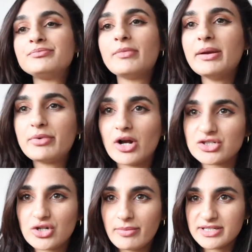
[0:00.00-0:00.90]
My bra
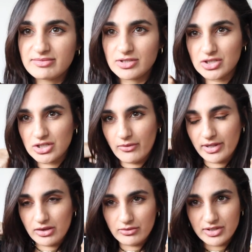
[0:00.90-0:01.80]
strap has been
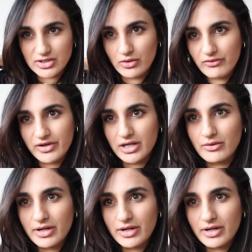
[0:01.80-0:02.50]
showing through this whole video,